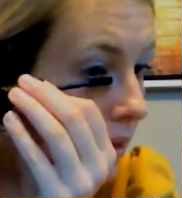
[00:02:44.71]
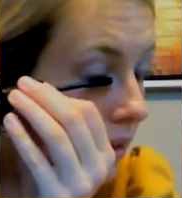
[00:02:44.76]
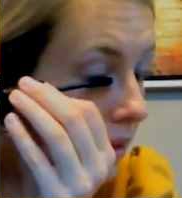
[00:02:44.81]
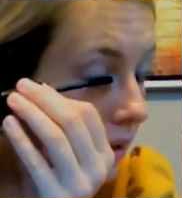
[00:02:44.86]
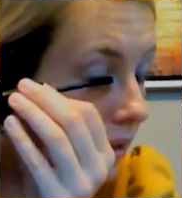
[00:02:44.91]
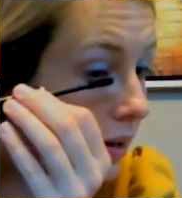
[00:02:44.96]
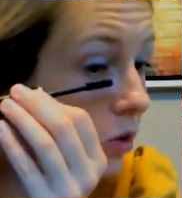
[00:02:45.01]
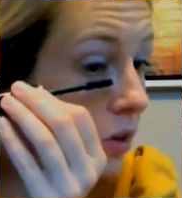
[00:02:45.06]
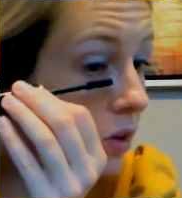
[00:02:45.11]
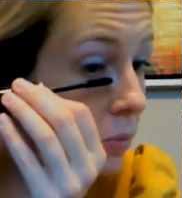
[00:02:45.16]

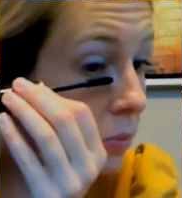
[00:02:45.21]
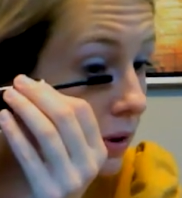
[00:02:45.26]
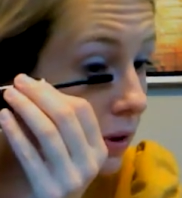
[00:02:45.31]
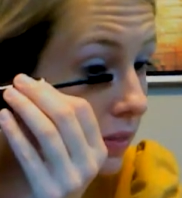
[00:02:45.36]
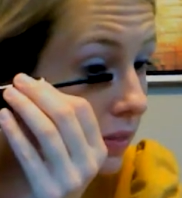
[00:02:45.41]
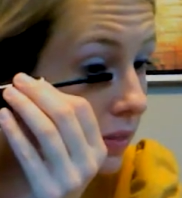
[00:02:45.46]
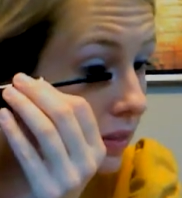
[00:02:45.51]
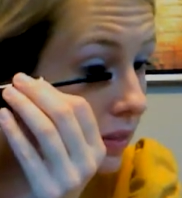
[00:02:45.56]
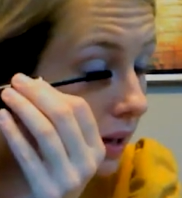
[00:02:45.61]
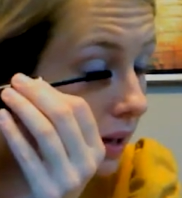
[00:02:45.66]
And I only put
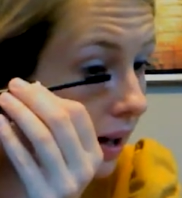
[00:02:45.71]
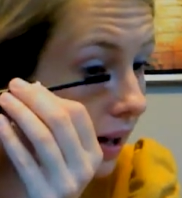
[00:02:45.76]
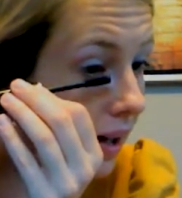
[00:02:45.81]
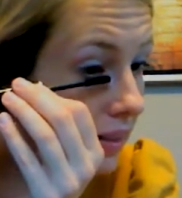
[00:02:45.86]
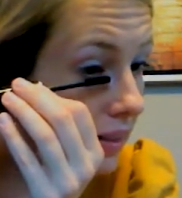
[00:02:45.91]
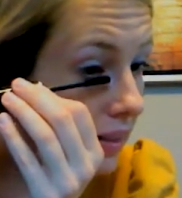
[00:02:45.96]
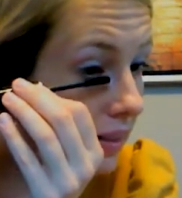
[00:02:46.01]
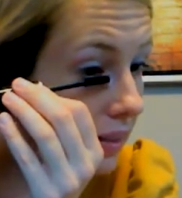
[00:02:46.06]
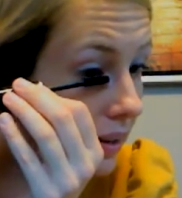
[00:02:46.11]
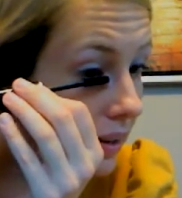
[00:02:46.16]
the uh,
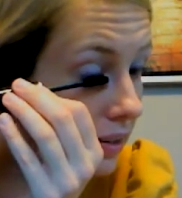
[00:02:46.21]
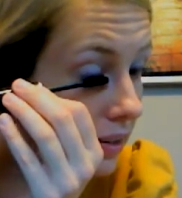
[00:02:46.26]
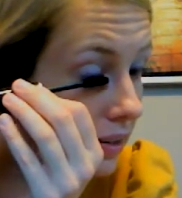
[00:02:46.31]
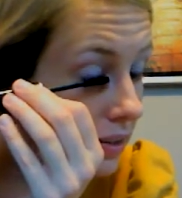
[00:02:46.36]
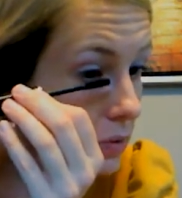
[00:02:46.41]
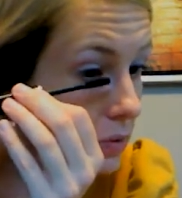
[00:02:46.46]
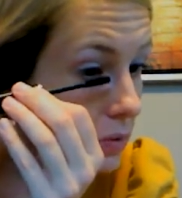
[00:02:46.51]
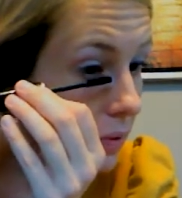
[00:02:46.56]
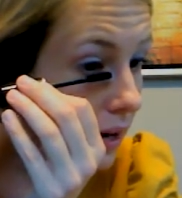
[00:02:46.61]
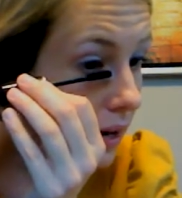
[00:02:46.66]
eyeliner
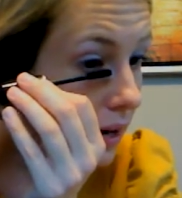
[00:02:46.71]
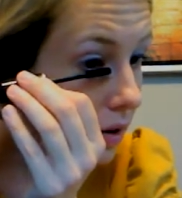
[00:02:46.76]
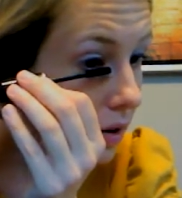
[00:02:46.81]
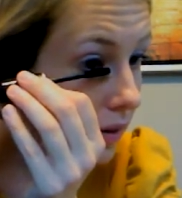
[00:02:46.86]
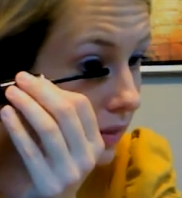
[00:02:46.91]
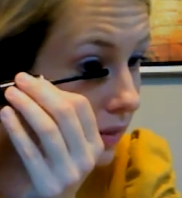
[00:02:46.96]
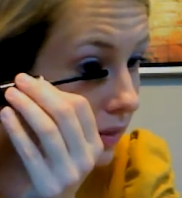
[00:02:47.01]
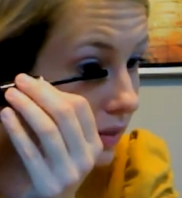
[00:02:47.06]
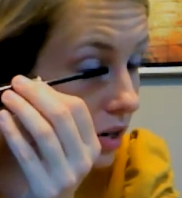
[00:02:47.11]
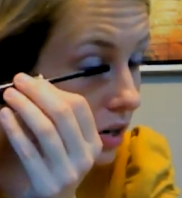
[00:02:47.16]
as well on
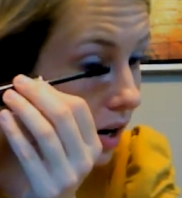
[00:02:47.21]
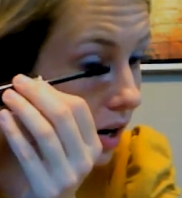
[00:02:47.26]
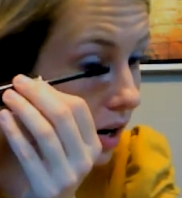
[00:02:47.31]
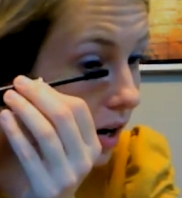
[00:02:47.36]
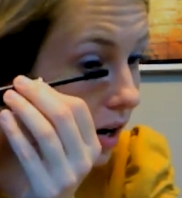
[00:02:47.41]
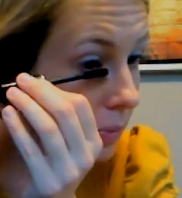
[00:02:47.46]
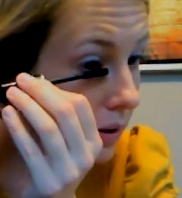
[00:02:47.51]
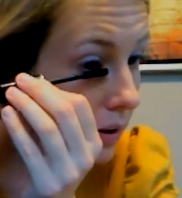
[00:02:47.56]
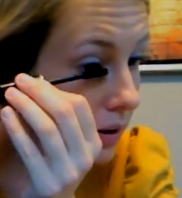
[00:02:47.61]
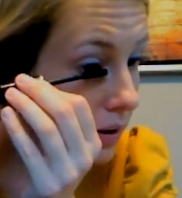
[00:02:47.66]
the top
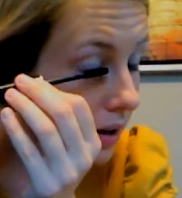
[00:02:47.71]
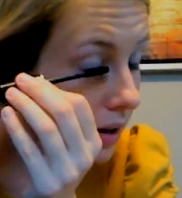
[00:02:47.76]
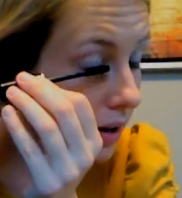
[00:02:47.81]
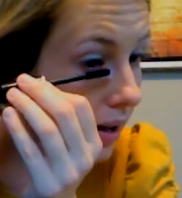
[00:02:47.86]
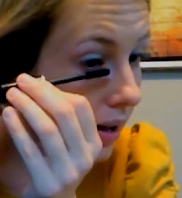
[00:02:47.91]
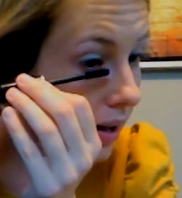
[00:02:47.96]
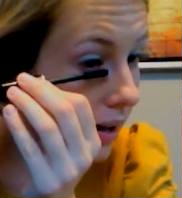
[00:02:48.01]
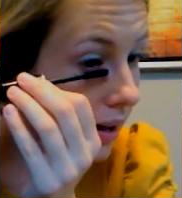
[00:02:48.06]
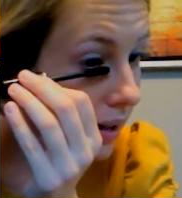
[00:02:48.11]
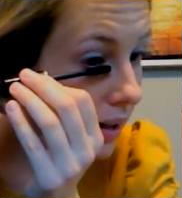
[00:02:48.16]

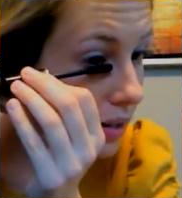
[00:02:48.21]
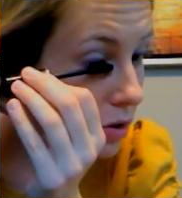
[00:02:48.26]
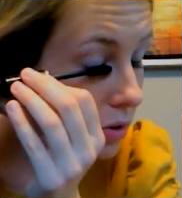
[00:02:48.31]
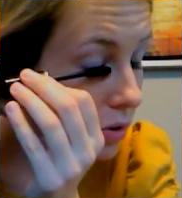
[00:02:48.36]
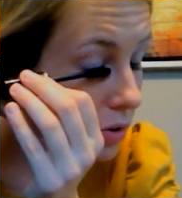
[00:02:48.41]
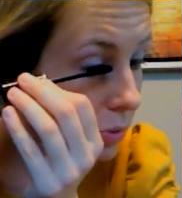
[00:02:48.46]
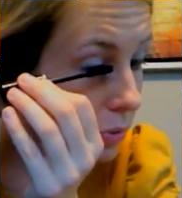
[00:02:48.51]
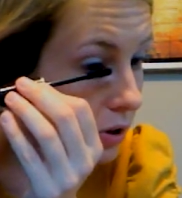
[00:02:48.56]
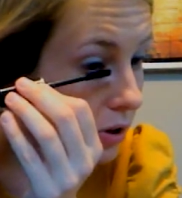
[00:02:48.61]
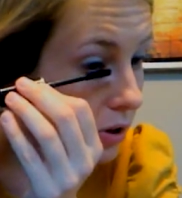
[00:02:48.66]
eye. You
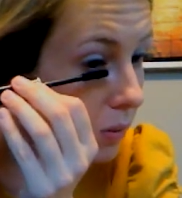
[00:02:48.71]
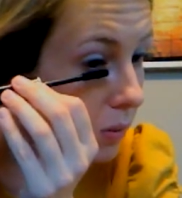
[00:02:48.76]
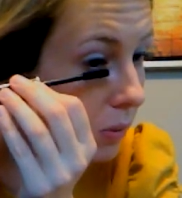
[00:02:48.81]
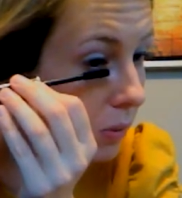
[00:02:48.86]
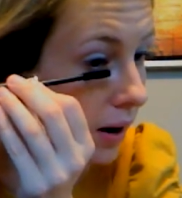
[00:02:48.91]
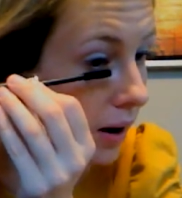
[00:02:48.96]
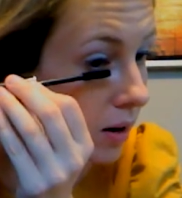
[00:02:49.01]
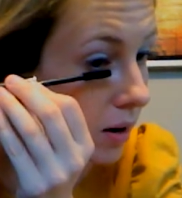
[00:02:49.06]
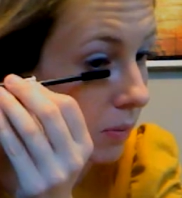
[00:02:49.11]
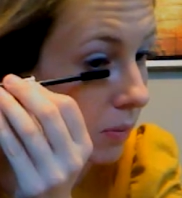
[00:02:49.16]
can put it on the
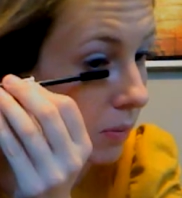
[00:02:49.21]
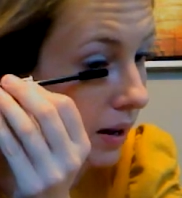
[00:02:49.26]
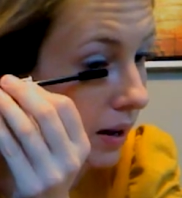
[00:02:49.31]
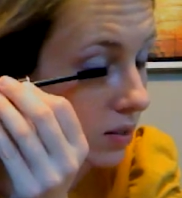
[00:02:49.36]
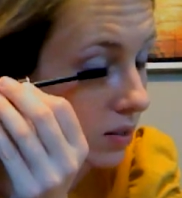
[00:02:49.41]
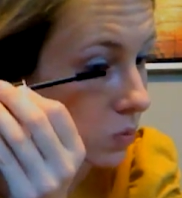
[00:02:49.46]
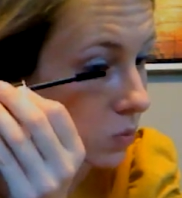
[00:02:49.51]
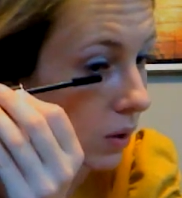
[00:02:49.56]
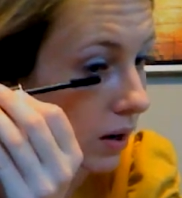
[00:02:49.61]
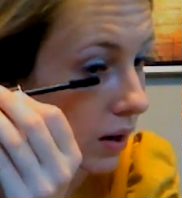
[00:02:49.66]
bottom eye
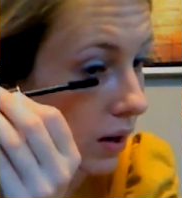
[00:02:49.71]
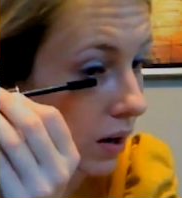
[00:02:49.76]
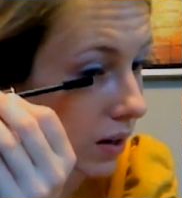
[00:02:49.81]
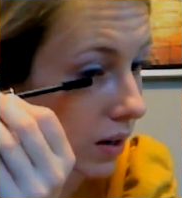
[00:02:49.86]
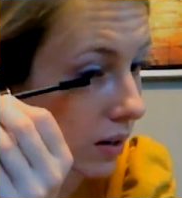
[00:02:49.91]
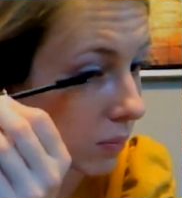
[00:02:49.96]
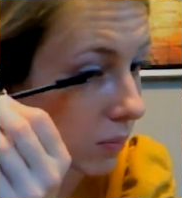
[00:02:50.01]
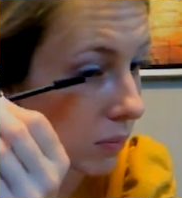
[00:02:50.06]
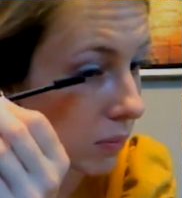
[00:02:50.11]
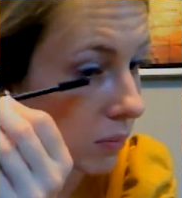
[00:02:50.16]
as well,
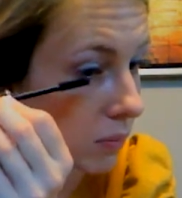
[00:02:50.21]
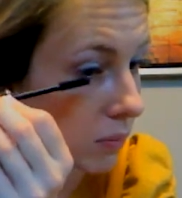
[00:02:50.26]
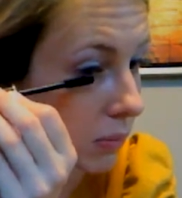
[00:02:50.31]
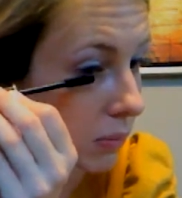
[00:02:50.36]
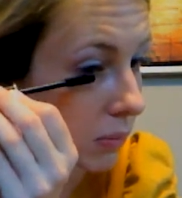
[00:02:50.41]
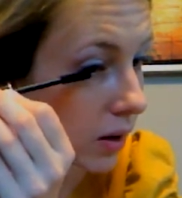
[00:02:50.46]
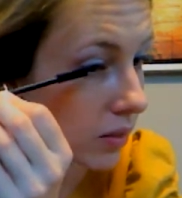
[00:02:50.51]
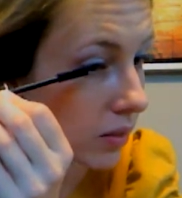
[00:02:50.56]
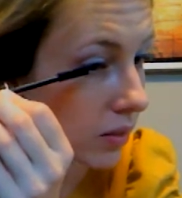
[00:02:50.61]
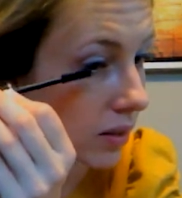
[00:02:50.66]

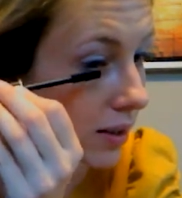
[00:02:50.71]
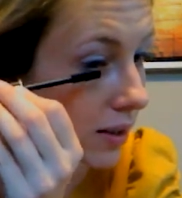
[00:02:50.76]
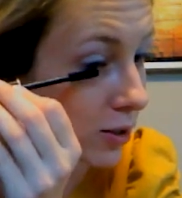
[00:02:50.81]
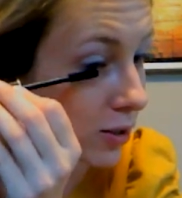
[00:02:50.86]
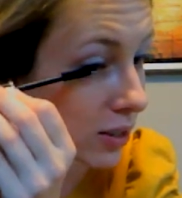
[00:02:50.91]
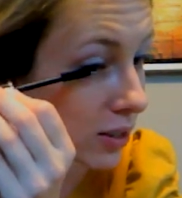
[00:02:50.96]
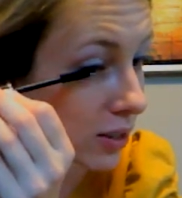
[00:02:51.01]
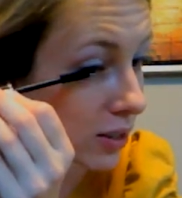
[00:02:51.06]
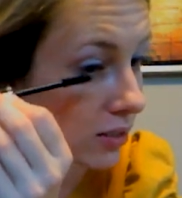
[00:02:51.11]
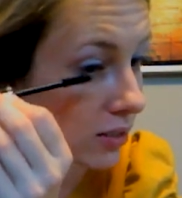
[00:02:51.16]
on the
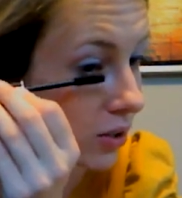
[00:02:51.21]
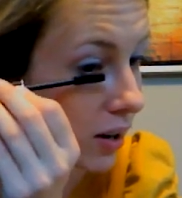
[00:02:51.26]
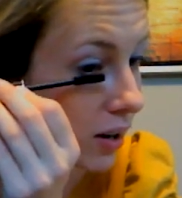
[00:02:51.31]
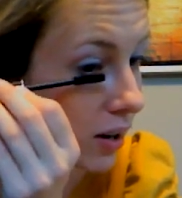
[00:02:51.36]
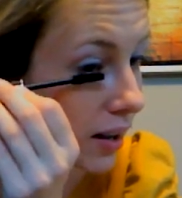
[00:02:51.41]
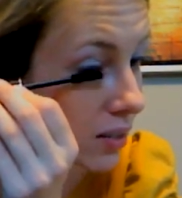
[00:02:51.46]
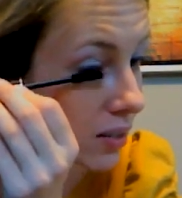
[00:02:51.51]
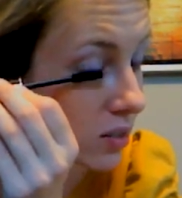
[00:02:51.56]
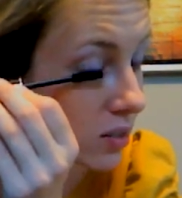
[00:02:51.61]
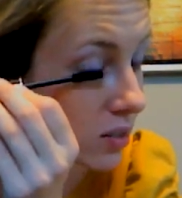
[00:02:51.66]
underneath of your
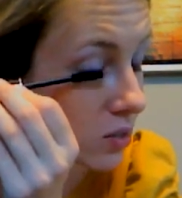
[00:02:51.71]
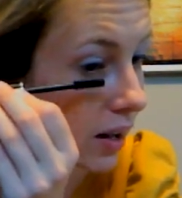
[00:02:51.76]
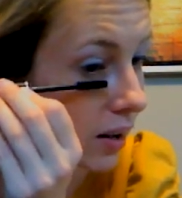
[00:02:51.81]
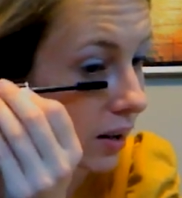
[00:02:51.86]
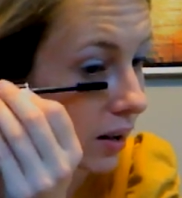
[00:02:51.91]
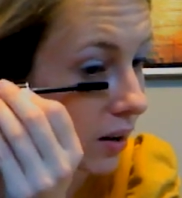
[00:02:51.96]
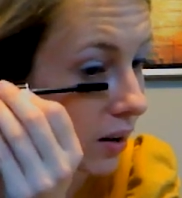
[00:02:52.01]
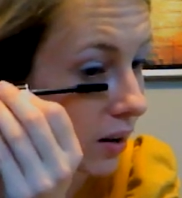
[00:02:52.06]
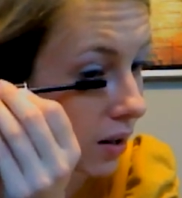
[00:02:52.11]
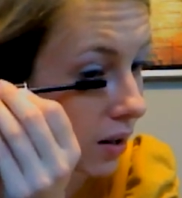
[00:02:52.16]
eye as well.